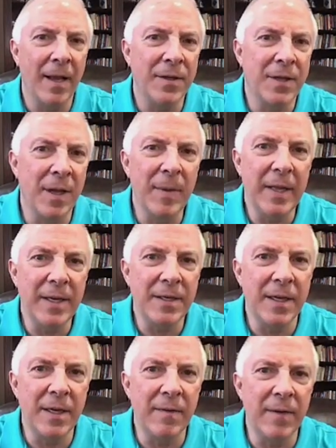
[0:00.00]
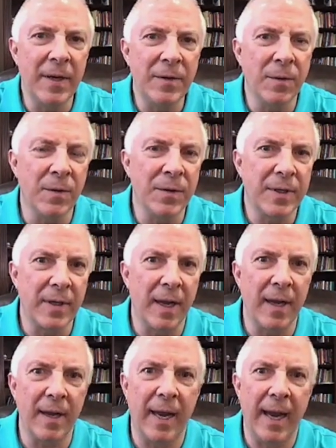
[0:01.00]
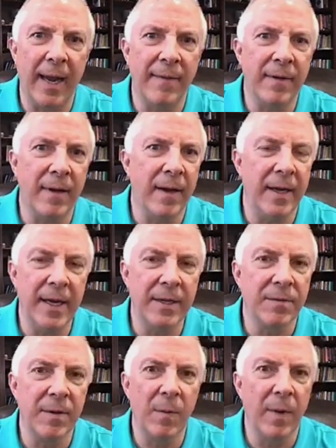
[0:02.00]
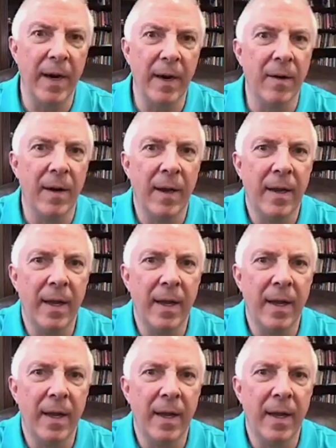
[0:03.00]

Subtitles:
Some of these individuals have a history where